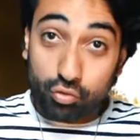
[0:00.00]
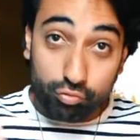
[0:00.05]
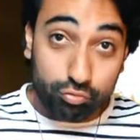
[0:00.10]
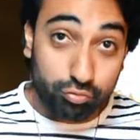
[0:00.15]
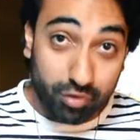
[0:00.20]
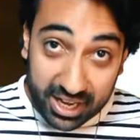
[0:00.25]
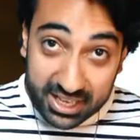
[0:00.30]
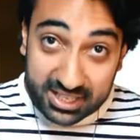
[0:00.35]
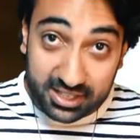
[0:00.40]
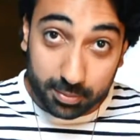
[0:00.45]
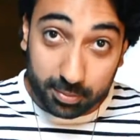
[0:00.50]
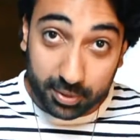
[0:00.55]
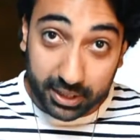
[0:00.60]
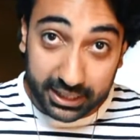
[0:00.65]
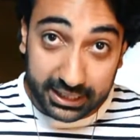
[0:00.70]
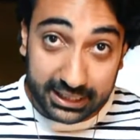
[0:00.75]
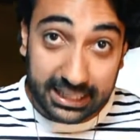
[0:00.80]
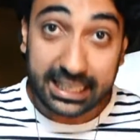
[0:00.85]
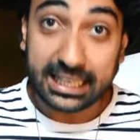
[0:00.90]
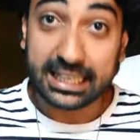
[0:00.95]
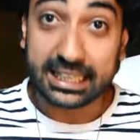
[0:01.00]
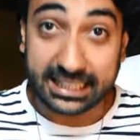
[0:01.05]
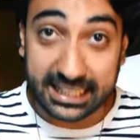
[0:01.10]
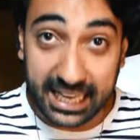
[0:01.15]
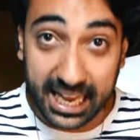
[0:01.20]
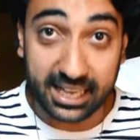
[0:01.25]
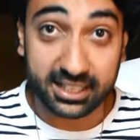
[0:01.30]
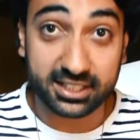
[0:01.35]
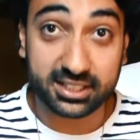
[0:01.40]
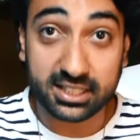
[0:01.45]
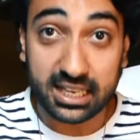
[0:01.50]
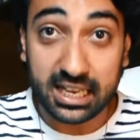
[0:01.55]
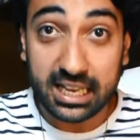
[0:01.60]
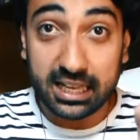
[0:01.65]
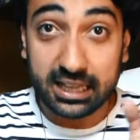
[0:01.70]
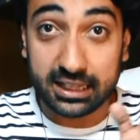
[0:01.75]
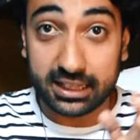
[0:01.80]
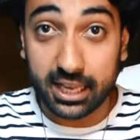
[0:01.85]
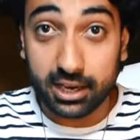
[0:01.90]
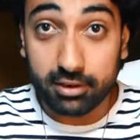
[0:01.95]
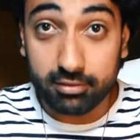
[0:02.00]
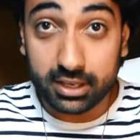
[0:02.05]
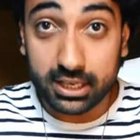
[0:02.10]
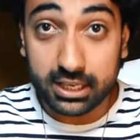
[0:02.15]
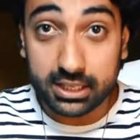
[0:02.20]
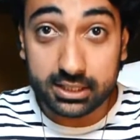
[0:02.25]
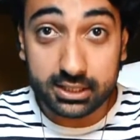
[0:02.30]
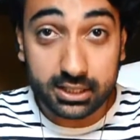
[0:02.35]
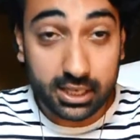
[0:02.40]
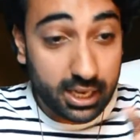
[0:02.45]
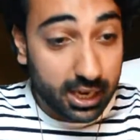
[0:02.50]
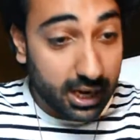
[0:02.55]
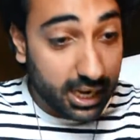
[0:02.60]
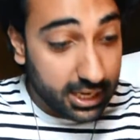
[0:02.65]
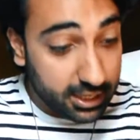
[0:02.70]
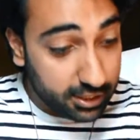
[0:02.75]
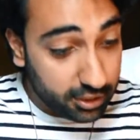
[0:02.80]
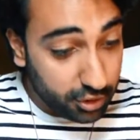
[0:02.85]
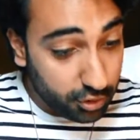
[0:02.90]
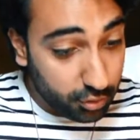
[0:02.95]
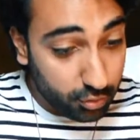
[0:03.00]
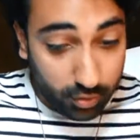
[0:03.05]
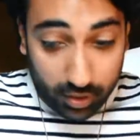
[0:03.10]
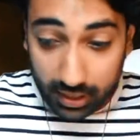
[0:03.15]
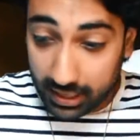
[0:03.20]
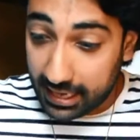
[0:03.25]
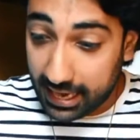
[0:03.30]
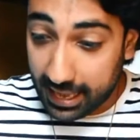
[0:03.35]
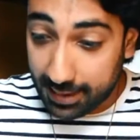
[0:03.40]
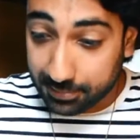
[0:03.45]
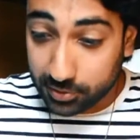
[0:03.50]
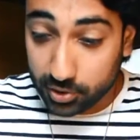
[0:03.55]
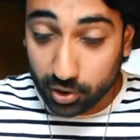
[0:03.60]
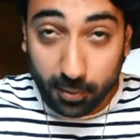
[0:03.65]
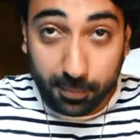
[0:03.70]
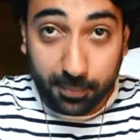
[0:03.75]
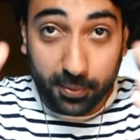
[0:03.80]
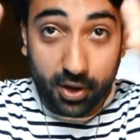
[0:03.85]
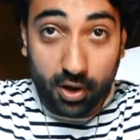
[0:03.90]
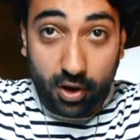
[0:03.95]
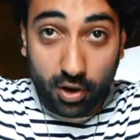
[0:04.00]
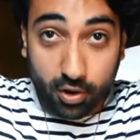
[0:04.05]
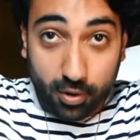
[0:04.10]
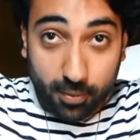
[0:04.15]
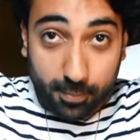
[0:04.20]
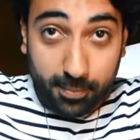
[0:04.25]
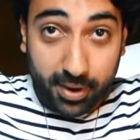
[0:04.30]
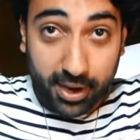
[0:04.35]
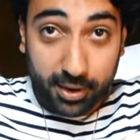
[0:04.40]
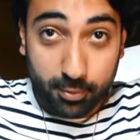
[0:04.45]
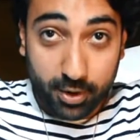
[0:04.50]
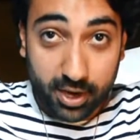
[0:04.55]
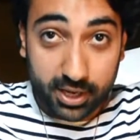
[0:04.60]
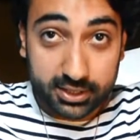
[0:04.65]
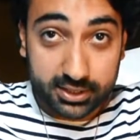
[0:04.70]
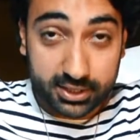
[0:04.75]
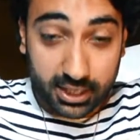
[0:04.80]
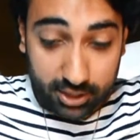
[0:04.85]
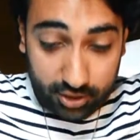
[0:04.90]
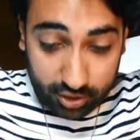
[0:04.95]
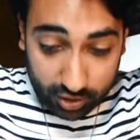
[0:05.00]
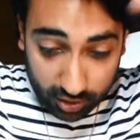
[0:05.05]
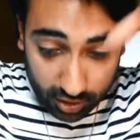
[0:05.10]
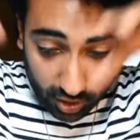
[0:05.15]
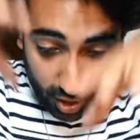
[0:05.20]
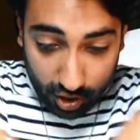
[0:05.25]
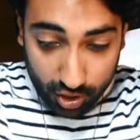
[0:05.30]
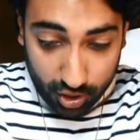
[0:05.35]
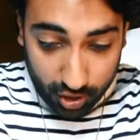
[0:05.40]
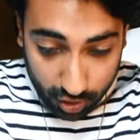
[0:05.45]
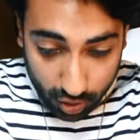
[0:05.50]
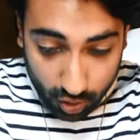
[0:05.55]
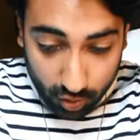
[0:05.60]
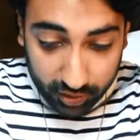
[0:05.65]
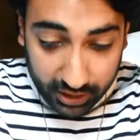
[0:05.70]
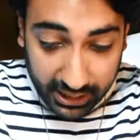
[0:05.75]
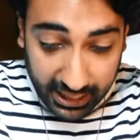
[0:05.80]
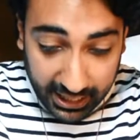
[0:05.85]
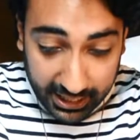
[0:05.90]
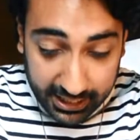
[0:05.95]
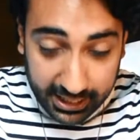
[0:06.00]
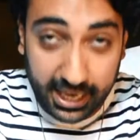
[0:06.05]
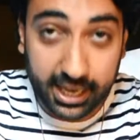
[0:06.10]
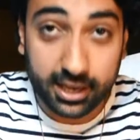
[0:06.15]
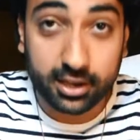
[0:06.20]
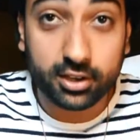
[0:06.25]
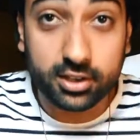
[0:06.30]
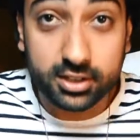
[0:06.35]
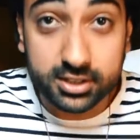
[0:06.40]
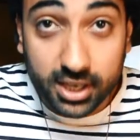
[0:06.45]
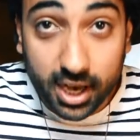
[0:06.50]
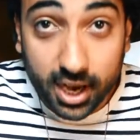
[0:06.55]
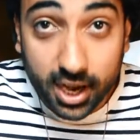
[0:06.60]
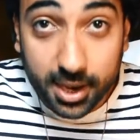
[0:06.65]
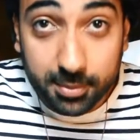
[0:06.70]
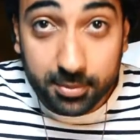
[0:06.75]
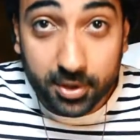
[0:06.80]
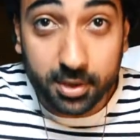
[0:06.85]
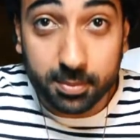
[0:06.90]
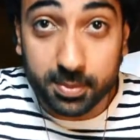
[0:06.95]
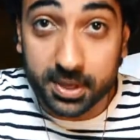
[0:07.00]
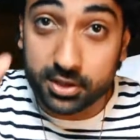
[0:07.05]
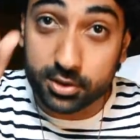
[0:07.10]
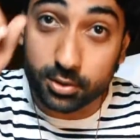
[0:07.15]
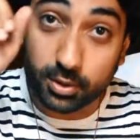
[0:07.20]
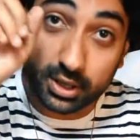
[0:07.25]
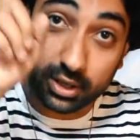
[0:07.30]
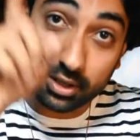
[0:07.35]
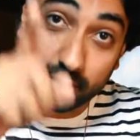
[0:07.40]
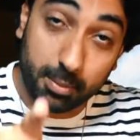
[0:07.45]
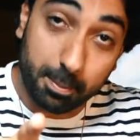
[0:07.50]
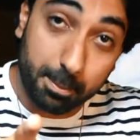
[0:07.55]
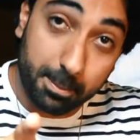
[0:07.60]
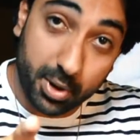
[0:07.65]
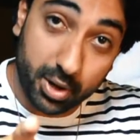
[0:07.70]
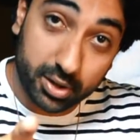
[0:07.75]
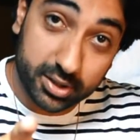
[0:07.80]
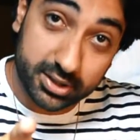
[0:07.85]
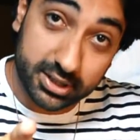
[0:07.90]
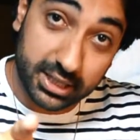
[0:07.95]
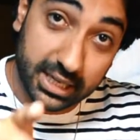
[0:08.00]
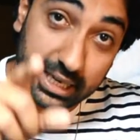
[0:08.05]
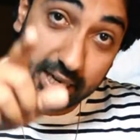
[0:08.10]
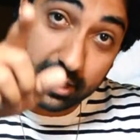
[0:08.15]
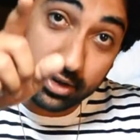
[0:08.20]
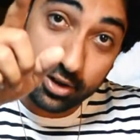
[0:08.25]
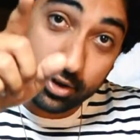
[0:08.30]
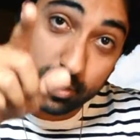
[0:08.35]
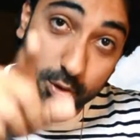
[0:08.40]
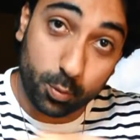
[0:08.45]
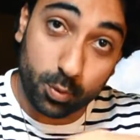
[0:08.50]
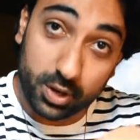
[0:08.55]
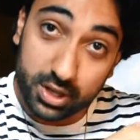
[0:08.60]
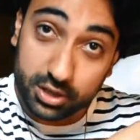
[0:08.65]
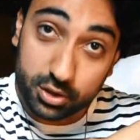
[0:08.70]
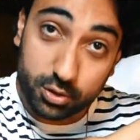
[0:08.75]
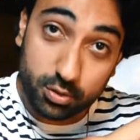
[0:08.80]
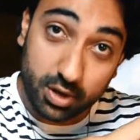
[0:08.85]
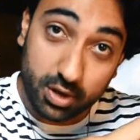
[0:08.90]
Razer Blade. Yes, there is a new laptop on my workstation. Not here yet because I'm going to be doing an unboxing with you